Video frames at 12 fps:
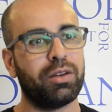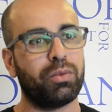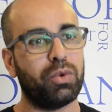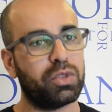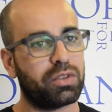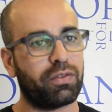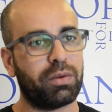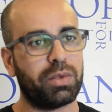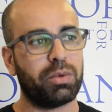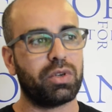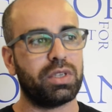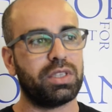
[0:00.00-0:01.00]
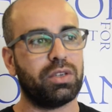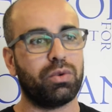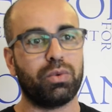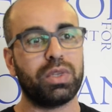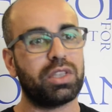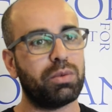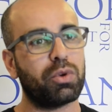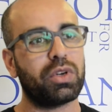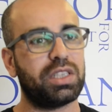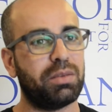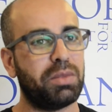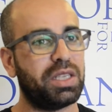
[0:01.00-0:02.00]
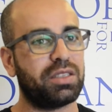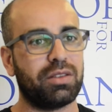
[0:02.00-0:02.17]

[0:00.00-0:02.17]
want from democracy or what democracy means